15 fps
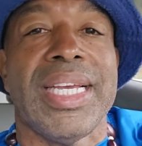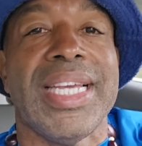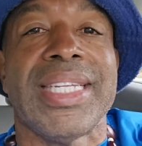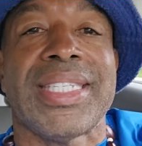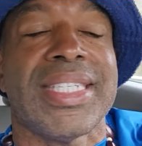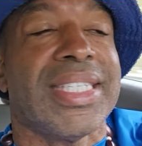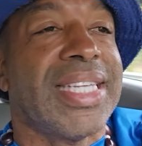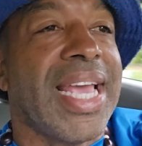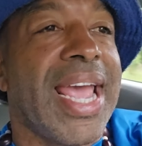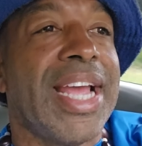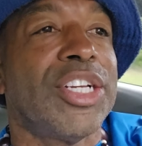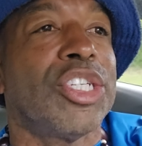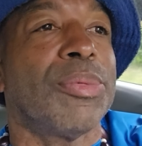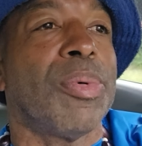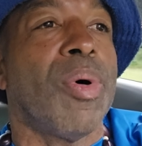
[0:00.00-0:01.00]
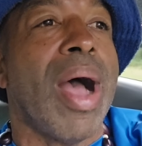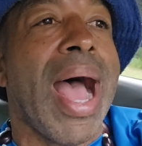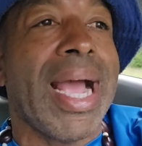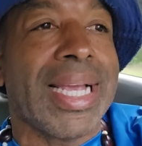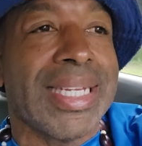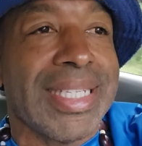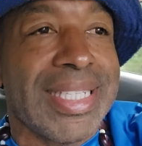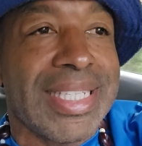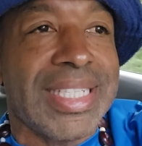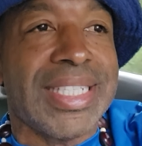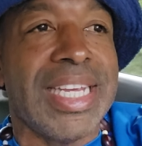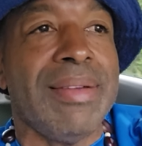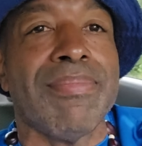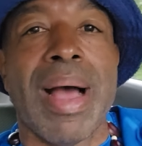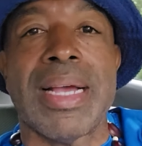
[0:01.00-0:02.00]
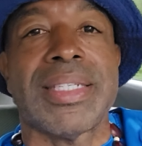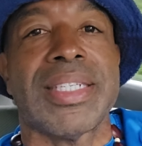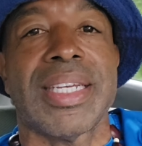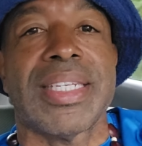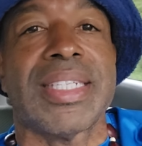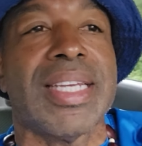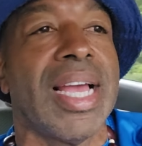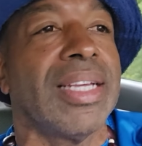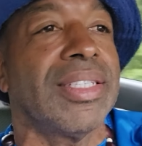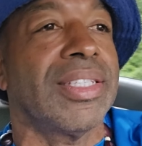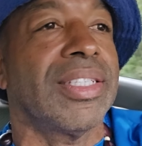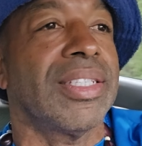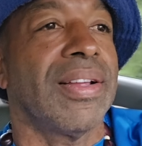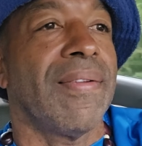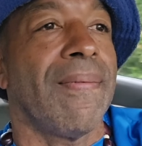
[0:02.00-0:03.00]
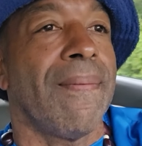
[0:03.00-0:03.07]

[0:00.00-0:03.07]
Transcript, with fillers: It's tangible. I can see my success.